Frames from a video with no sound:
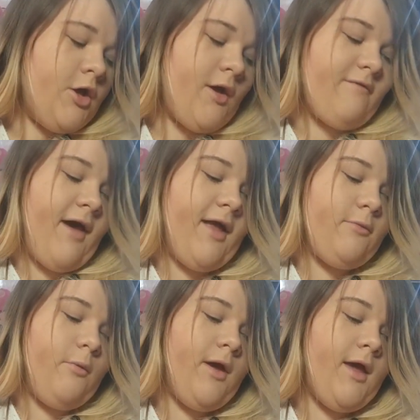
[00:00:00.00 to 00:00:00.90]
you have
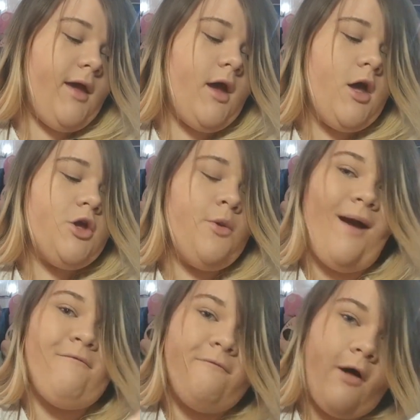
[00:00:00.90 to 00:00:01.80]
Hedwig, you
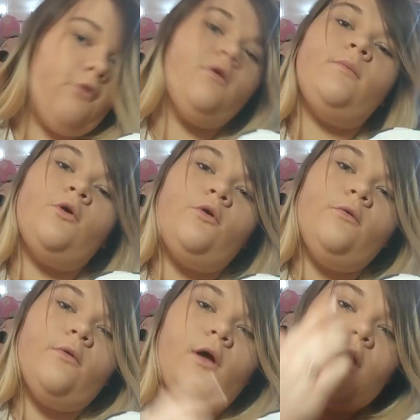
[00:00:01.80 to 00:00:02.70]
have Voldemort,